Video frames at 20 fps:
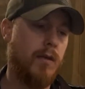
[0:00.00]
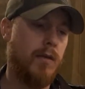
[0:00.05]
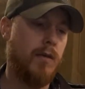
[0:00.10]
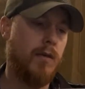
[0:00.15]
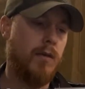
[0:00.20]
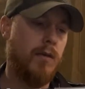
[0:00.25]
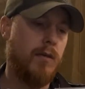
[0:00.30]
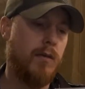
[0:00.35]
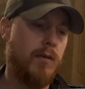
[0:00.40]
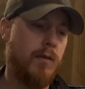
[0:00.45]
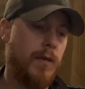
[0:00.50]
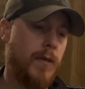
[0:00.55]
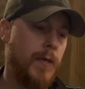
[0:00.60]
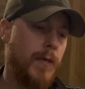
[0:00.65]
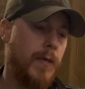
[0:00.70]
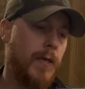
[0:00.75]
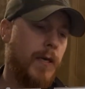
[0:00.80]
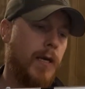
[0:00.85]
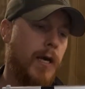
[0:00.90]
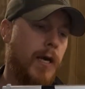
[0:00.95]

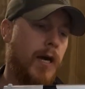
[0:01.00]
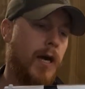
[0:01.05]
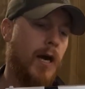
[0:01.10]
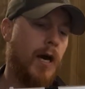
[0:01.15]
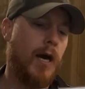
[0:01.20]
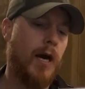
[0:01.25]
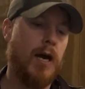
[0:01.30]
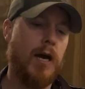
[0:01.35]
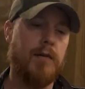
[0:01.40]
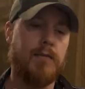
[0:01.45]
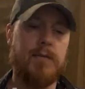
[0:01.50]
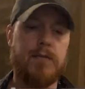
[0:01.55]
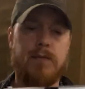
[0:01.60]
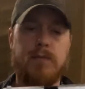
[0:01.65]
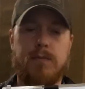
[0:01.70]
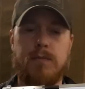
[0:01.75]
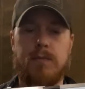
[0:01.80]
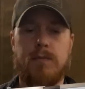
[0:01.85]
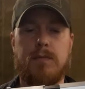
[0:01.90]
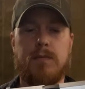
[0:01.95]
I
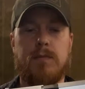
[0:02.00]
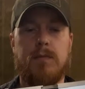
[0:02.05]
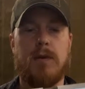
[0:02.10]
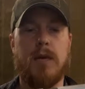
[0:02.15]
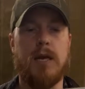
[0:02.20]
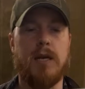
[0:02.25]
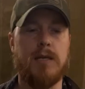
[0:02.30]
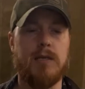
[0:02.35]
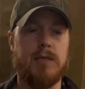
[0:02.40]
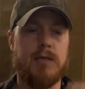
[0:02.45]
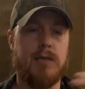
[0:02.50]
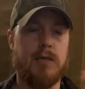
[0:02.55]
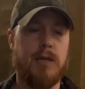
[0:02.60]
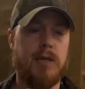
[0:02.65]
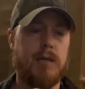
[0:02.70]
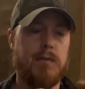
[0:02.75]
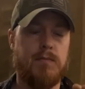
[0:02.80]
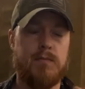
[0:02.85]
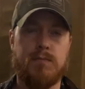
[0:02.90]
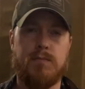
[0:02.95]
haven't
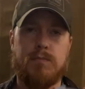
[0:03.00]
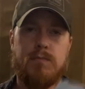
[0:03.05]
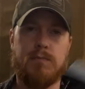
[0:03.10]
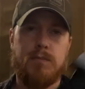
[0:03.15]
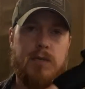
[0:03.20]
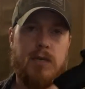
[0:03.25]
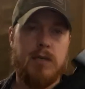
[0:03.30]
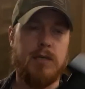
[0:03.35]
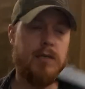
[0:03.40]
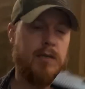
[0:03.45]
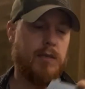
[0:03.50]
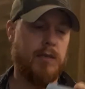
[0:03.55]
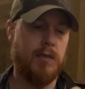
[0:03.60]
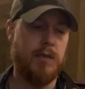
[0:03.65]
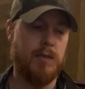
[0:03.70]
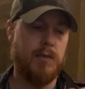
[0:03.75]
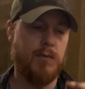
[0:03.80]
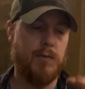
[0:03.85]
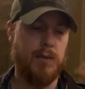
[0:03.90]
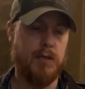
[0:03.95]
actually tested
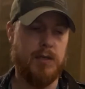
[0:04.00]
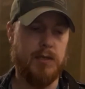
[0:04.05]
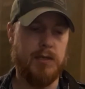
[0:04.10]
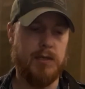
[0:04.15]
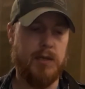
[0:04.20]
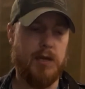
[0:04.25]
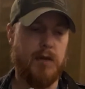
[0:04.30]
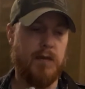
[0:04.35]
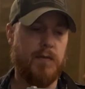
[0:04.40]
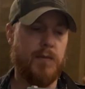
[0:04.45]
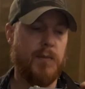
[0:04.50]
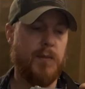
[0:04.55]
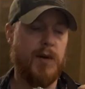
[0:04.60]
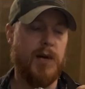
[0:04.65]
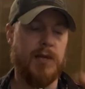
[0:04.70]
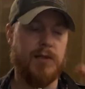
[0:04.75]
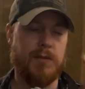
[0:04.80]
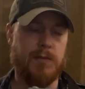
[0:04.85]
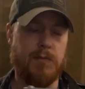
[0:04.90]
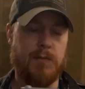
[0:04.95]
this one itself, but
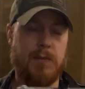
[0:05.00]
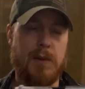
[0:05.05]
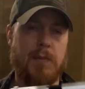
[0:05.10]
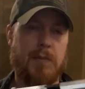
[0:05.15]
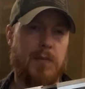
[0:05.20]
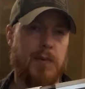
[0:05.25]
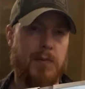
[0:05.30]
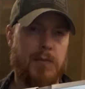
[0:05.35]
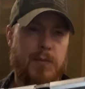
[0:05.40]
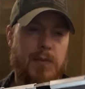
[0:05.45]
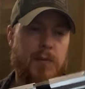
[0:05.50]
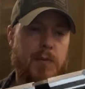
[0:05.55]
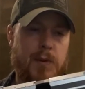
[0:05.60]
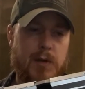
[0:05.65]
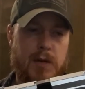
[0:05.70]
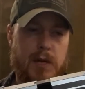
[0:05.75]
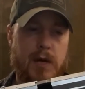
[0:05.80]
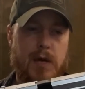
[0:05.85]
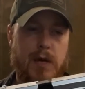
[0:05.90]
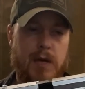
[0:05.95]
as I remember the
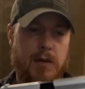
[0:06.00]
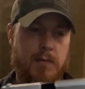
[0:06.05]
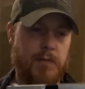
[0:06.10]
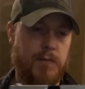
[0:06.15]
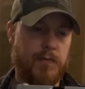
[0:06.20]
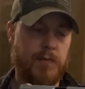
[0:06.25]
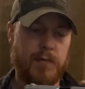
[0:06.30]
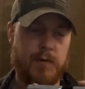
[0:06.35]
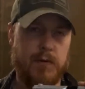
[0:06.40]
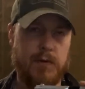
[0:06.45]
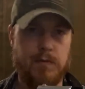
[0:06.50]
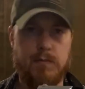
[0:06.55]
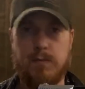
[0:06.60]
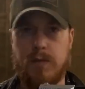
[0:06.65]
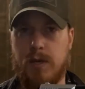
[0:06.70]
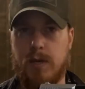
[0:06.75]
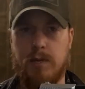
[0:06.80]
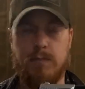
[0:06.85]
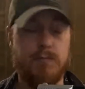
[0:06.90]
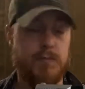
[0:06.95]
one that I had before,
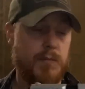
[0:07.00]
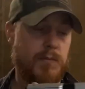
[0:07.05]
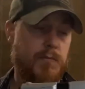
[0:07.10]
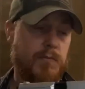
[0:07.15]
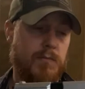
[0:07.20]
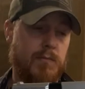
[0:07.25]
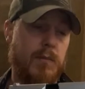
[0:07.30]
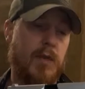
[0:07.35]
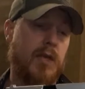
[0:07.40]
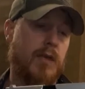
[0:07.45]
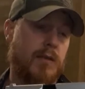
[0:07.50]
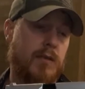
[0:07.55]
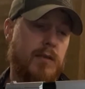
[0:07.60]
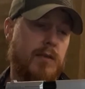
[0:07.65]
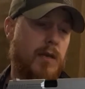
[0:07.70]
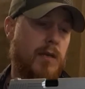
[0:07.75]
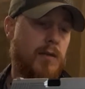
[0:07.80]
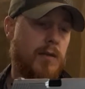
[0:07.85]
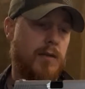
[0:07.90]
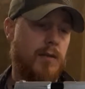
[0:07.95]
yeah, as
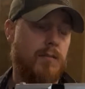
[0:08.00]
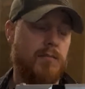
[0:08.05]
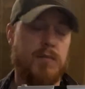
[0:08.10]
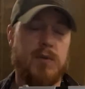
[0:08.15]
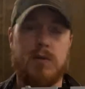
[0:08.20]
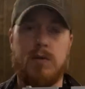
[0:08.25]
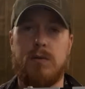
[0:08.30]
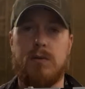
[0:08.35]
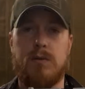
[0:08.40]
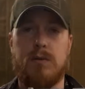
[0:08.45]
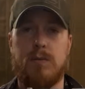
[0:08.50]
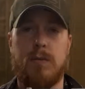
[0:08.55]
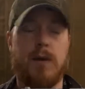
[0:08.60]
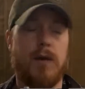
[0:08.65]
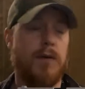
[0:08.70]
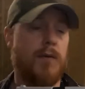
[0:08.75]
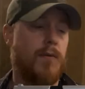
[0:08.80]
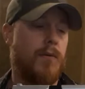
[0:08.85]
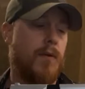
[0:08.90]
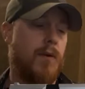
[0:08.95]
standard, twos
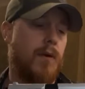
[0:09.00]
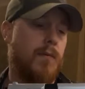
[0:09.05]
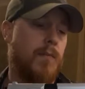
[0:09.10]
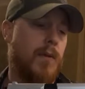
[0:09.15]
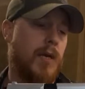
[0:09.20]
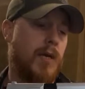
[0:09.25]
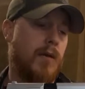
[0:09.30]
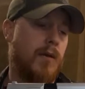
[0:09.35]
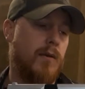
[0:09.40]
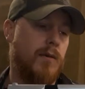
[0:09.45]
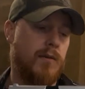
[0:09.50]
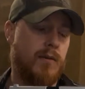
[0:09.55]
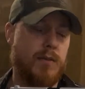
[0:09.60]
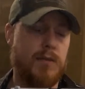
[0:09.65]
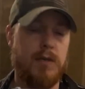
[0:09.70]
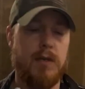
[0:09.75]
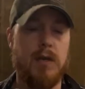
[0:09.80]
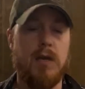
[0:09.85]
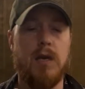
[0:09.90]
about 30 metres.